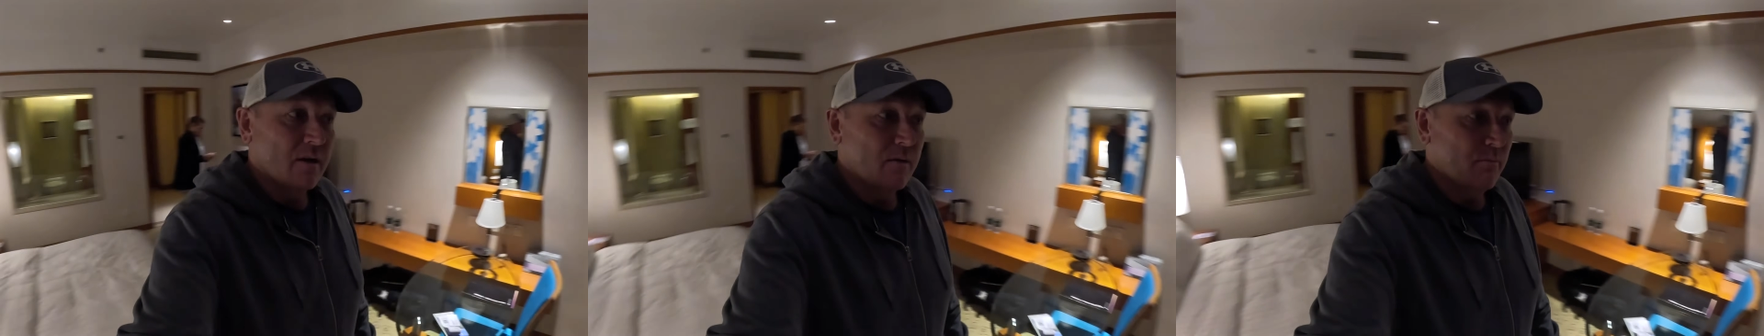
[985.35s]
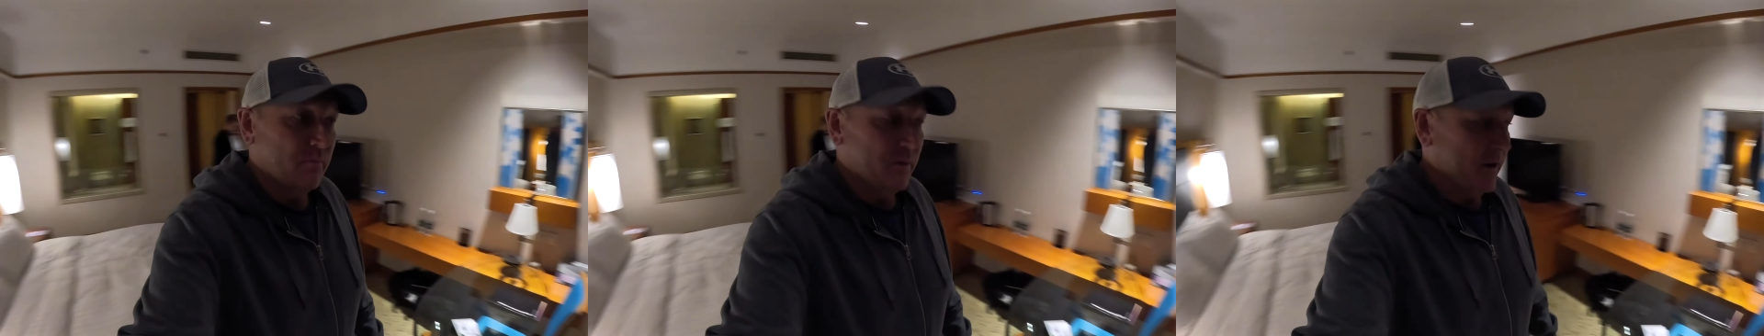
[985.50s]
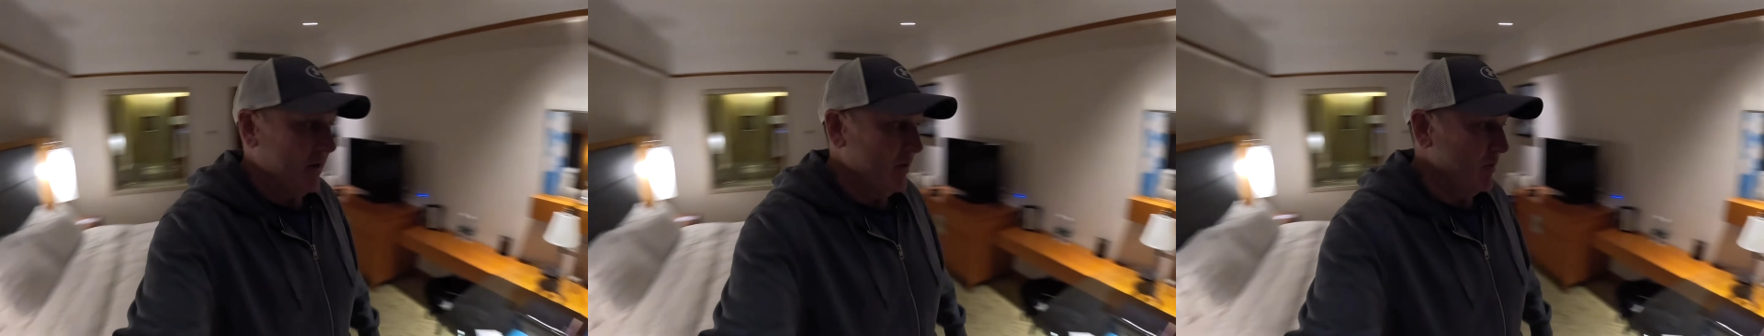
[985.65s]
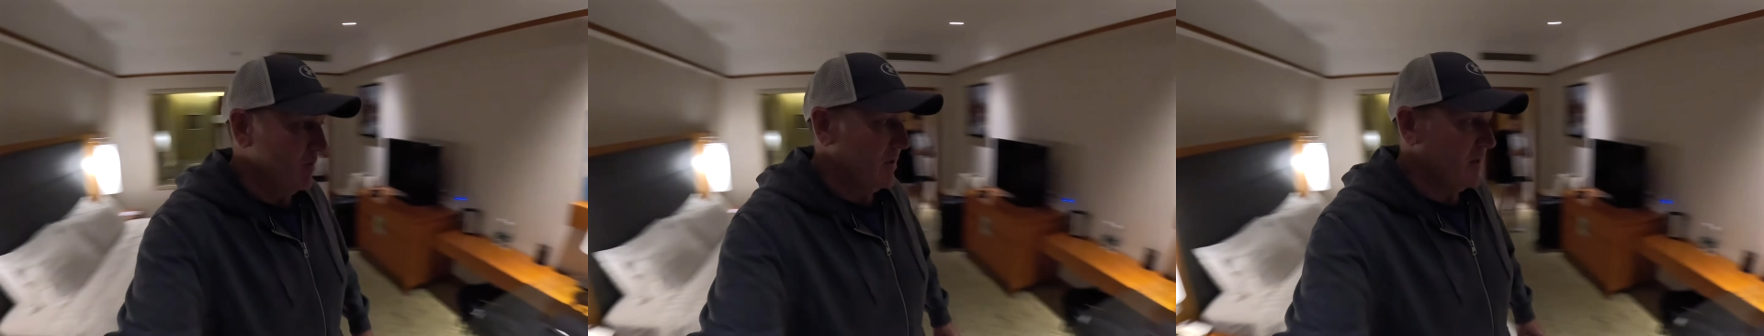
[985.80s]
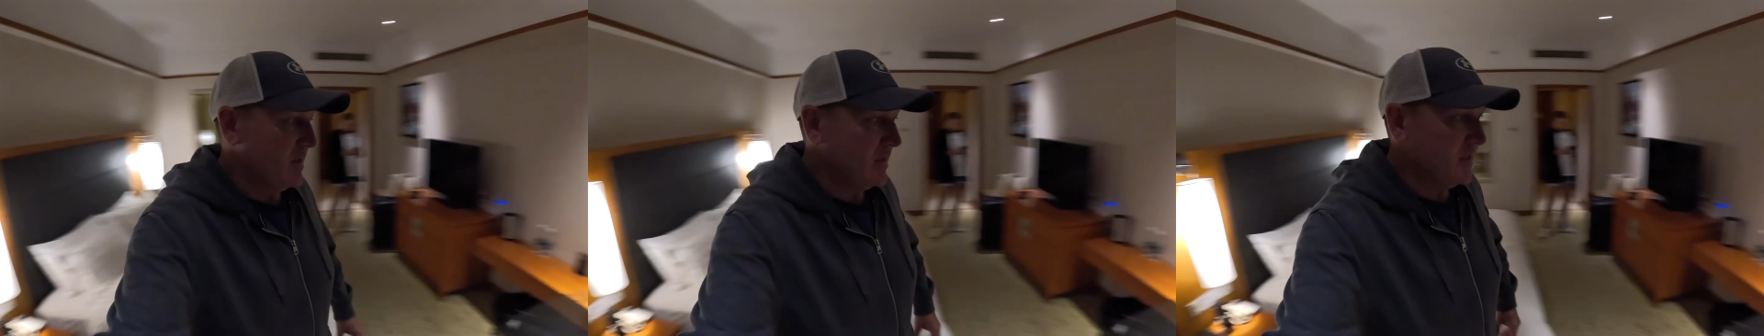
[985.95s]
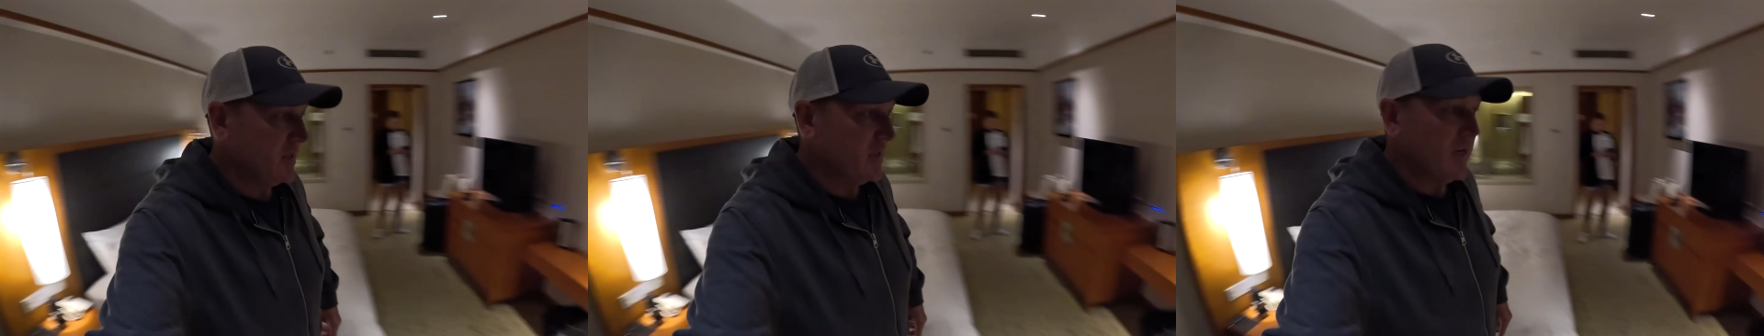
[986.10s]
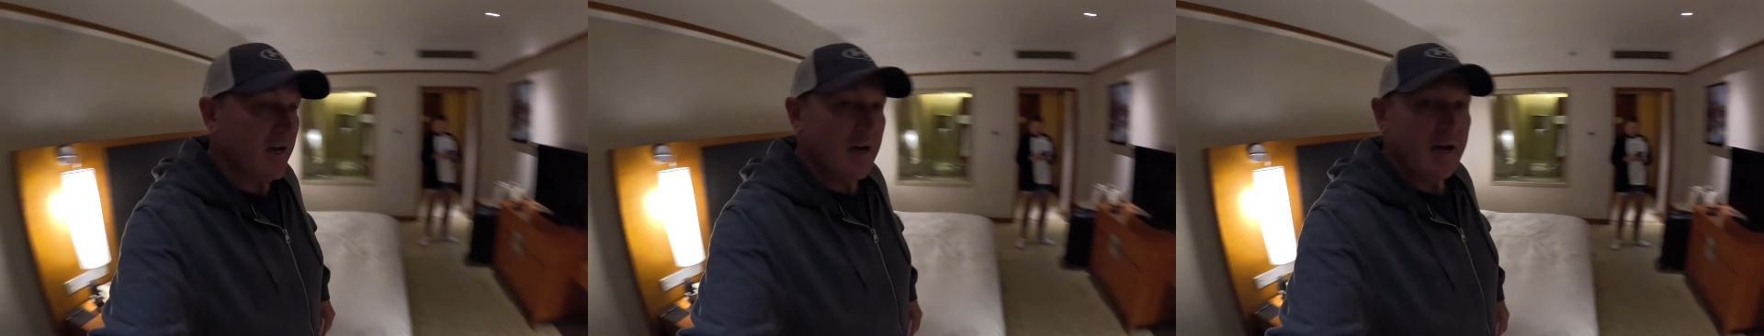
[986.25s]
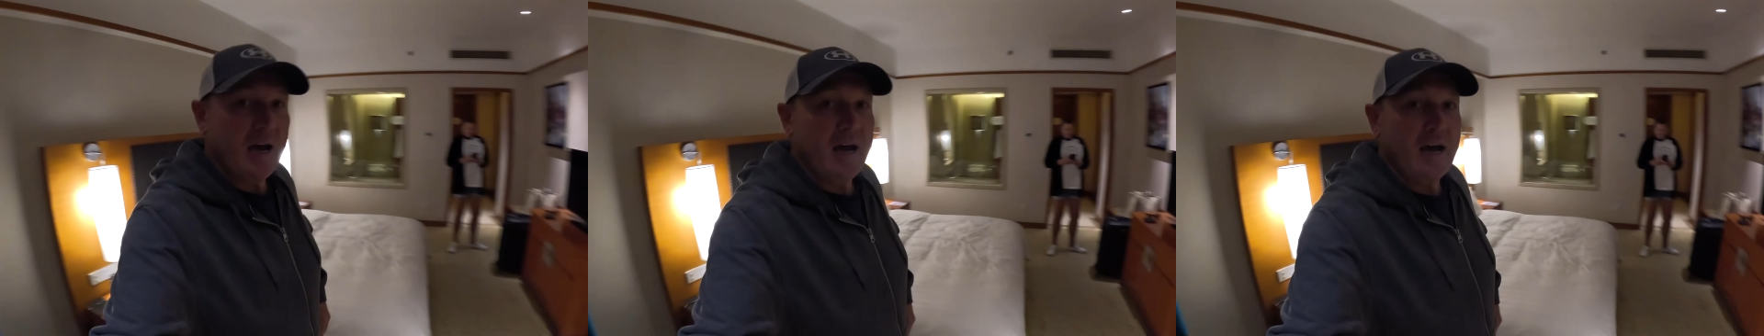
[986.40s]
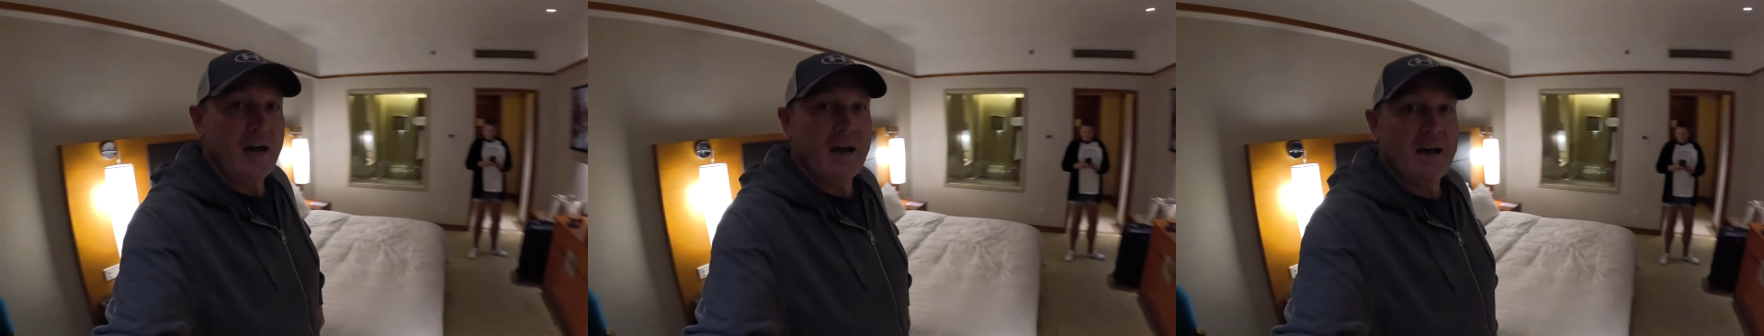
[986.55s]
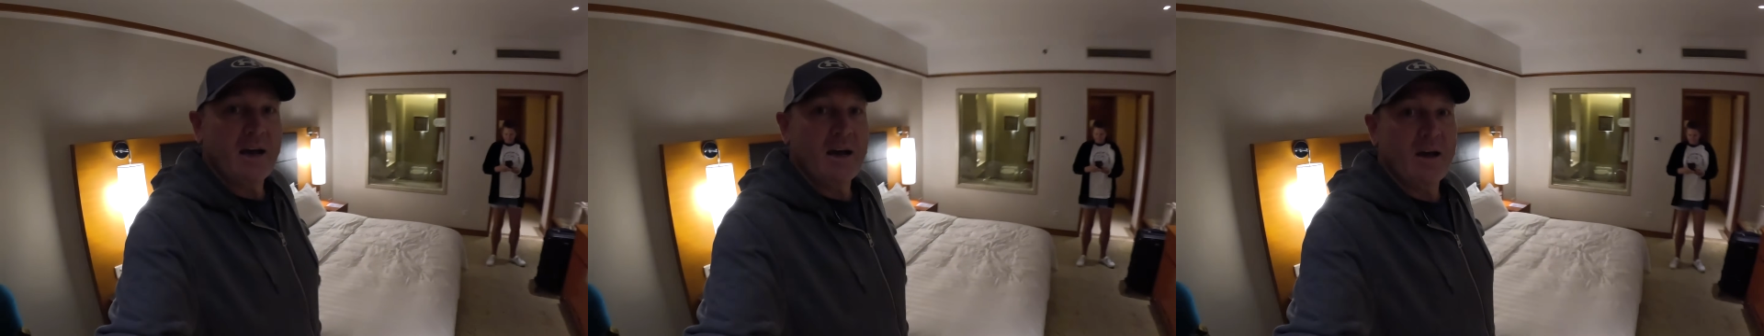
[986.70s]
but it was
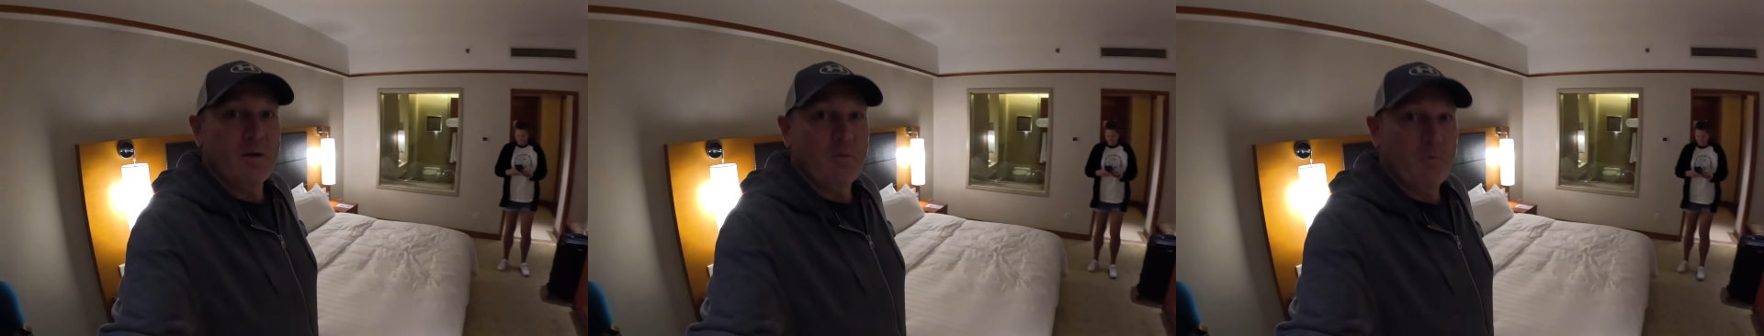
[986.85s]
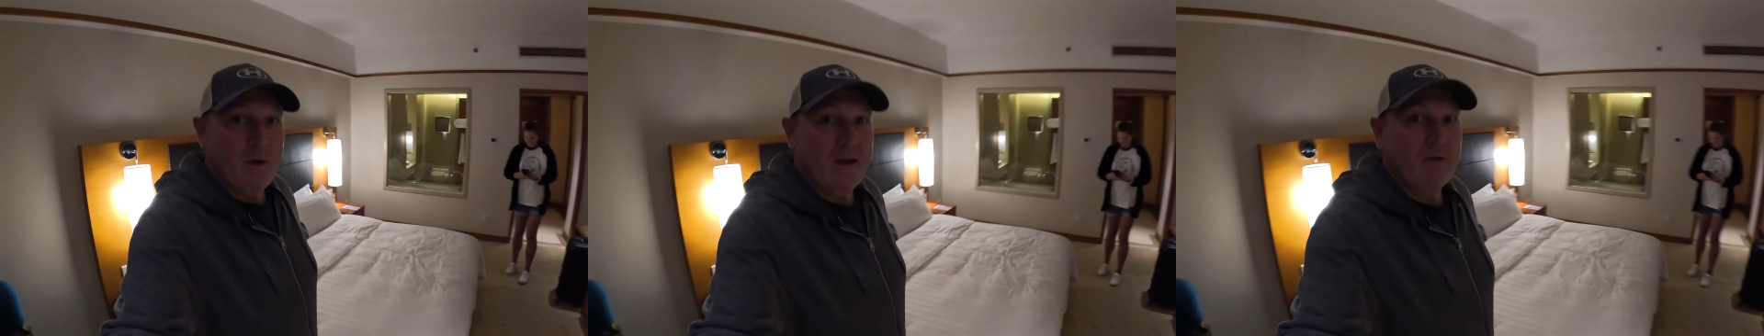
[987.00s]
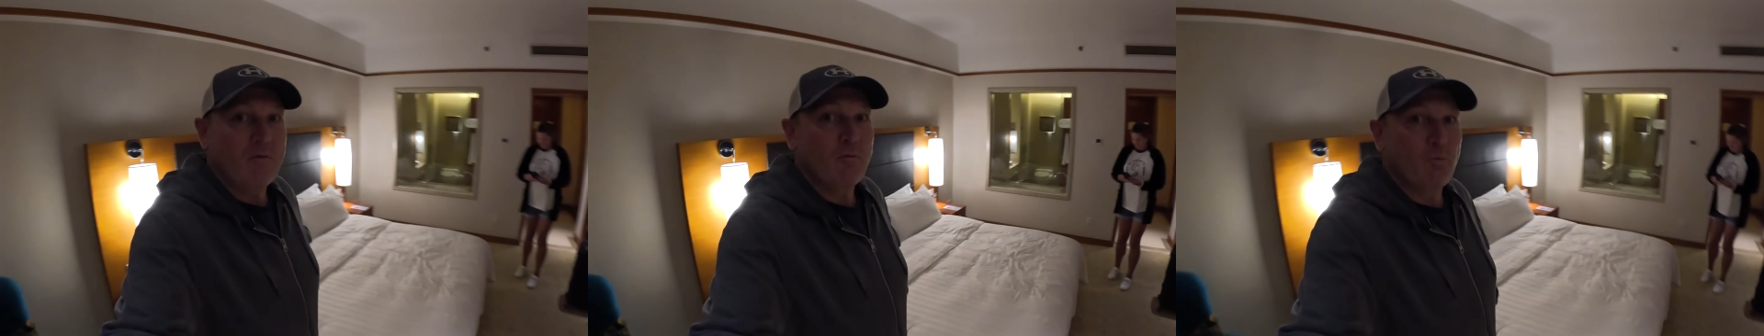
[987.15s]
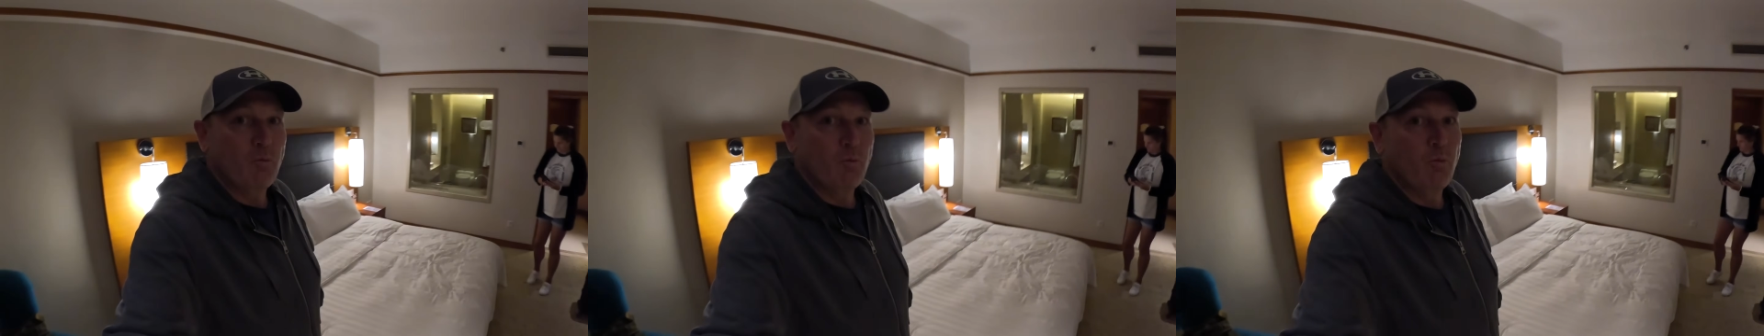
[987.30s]
it went